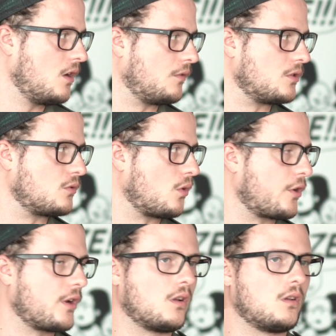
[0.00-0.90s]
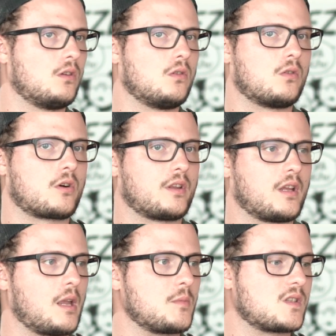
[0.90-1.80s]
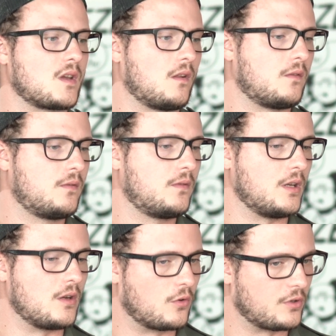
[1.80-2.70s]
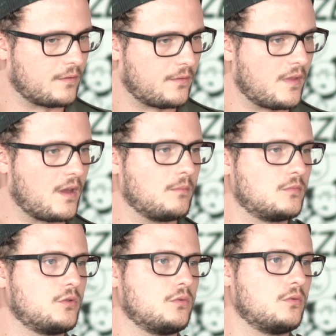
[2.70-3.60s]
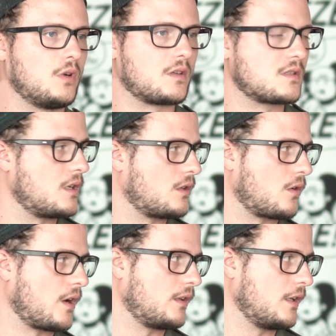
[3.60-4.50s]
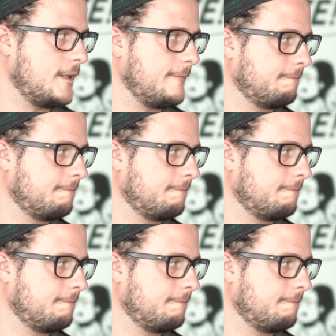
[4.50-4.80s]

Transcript: of the tutorial or the game itself in order for them to understand it correctly.